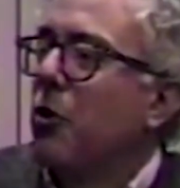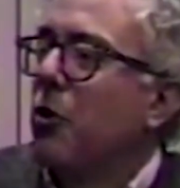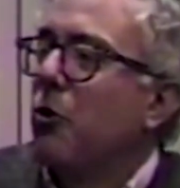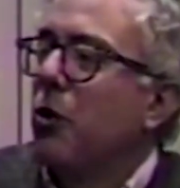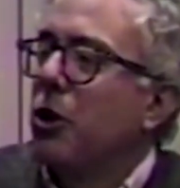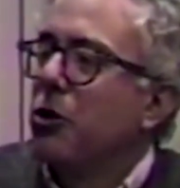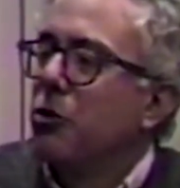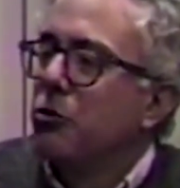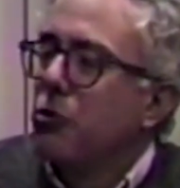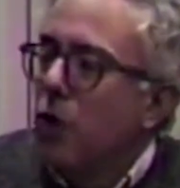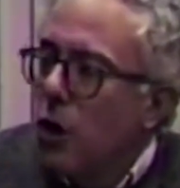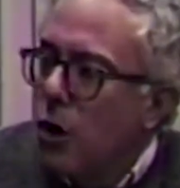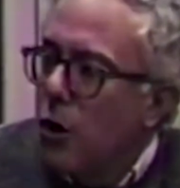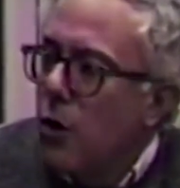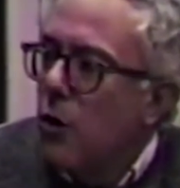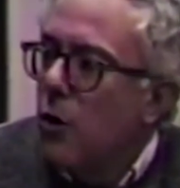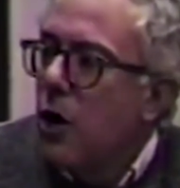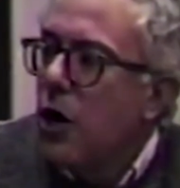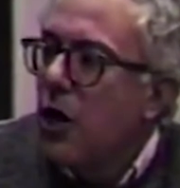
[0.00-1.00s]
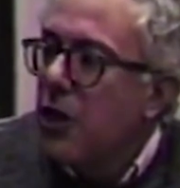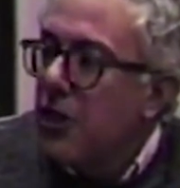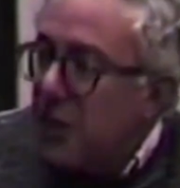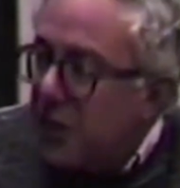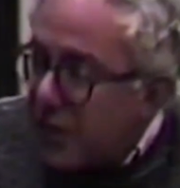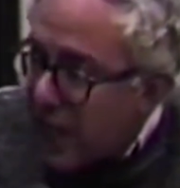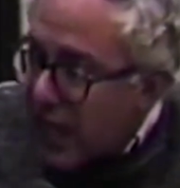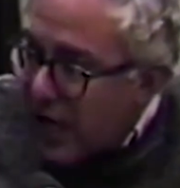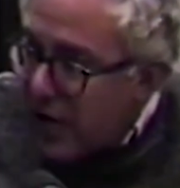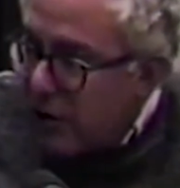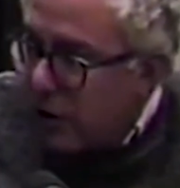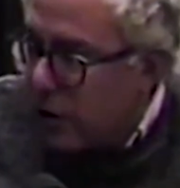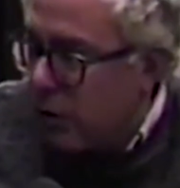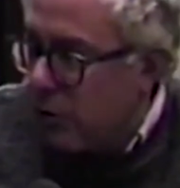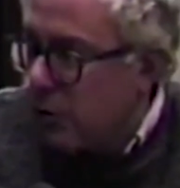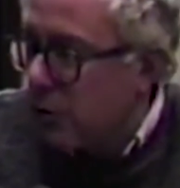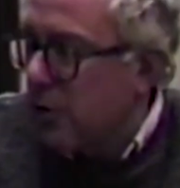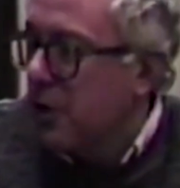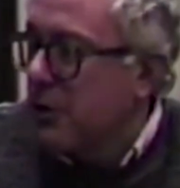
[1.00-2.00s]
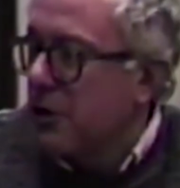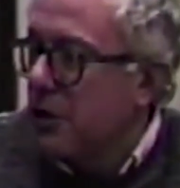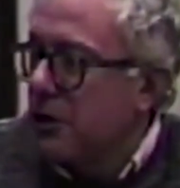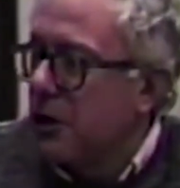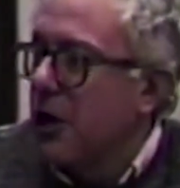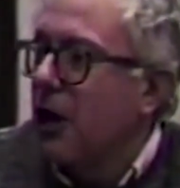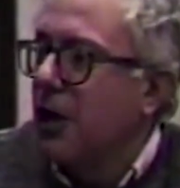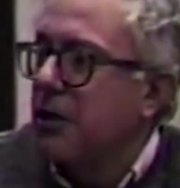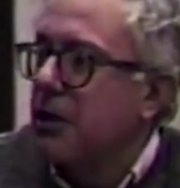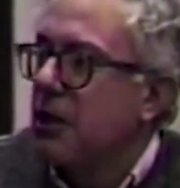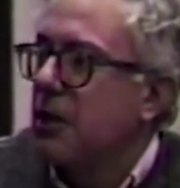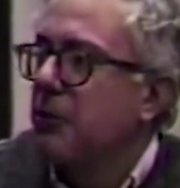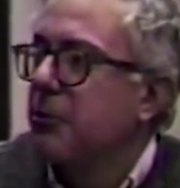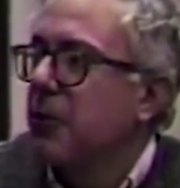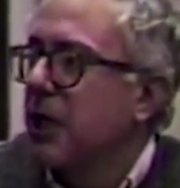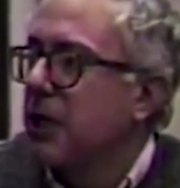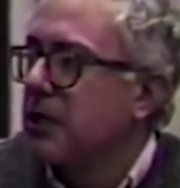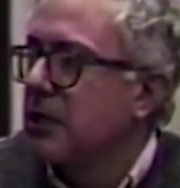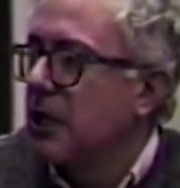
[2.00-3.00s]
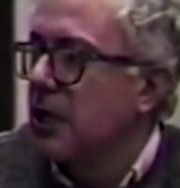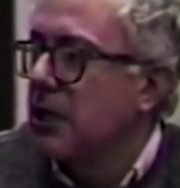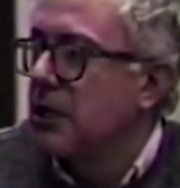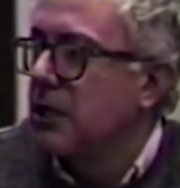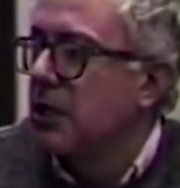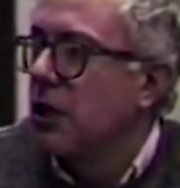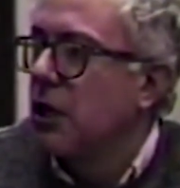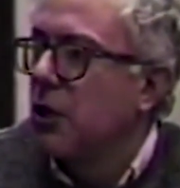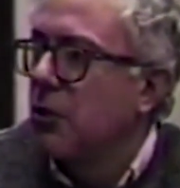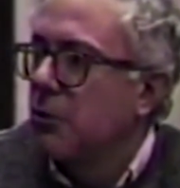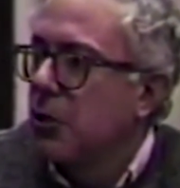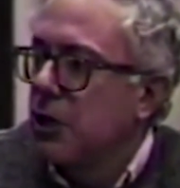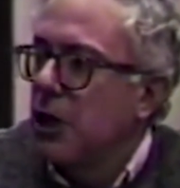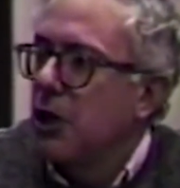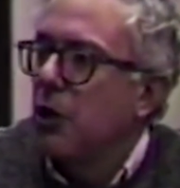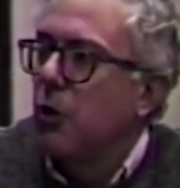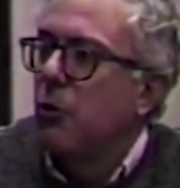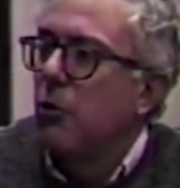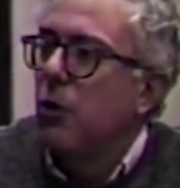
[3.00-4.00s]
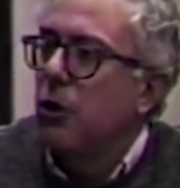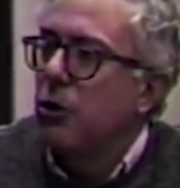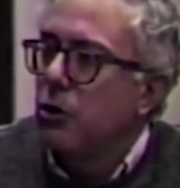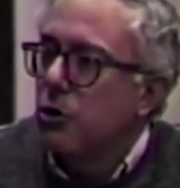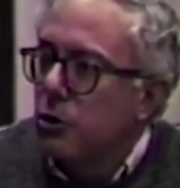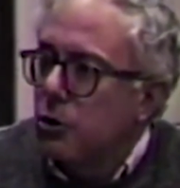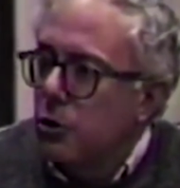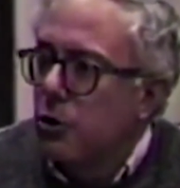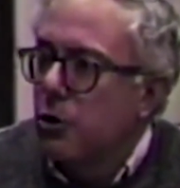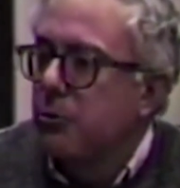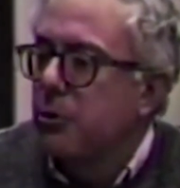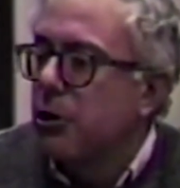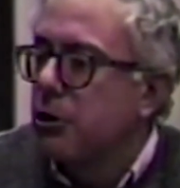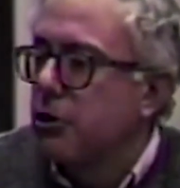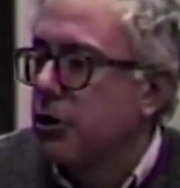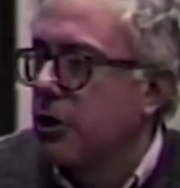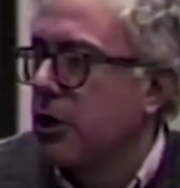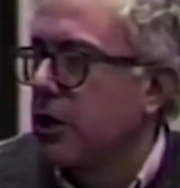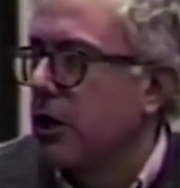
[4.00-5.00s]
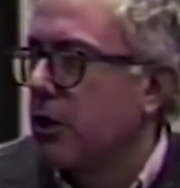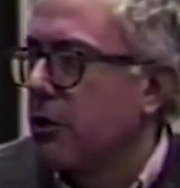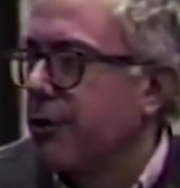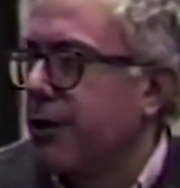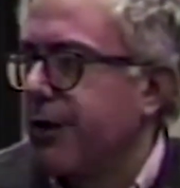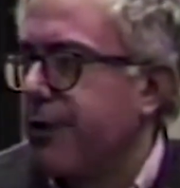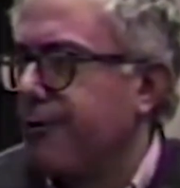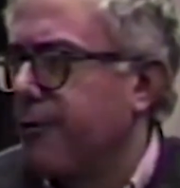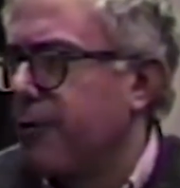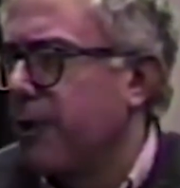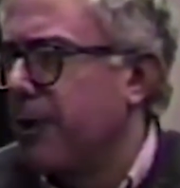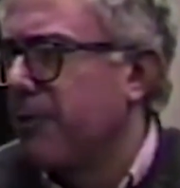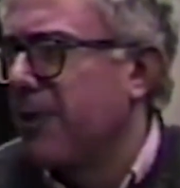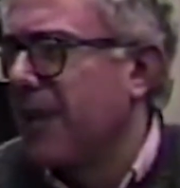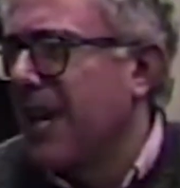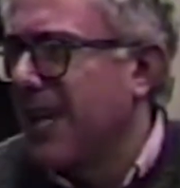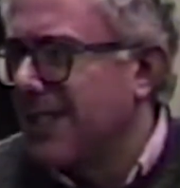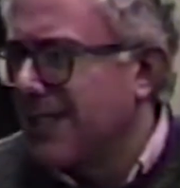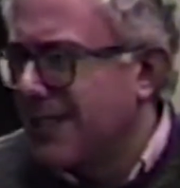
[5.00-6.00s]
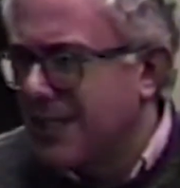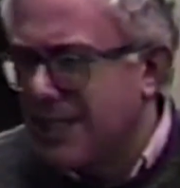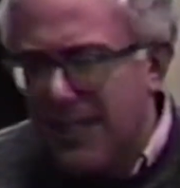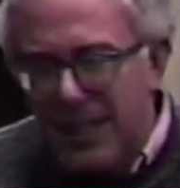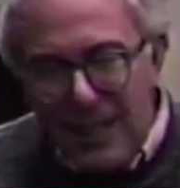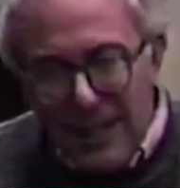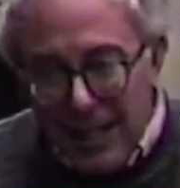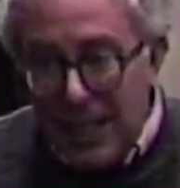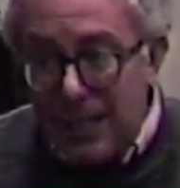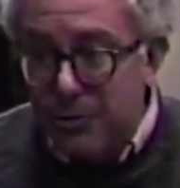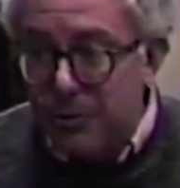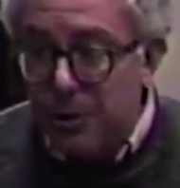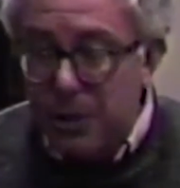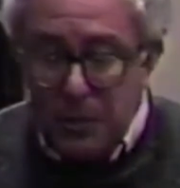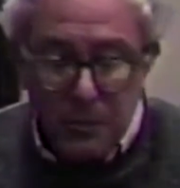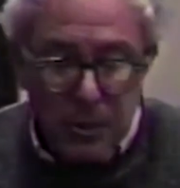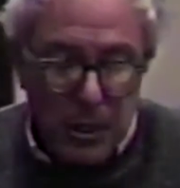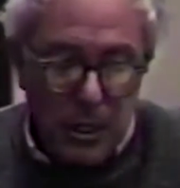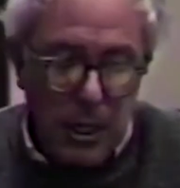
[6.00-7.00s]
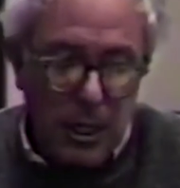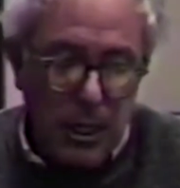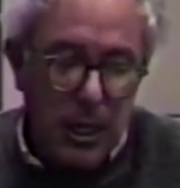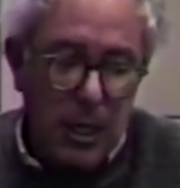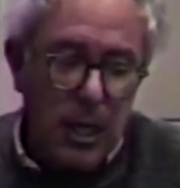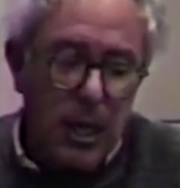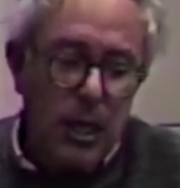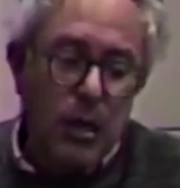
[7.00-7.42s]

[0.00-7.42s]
When you know that they know that the idea makes sense, but they don't want you to do it because you're going to get credit for it. That's really pathetic.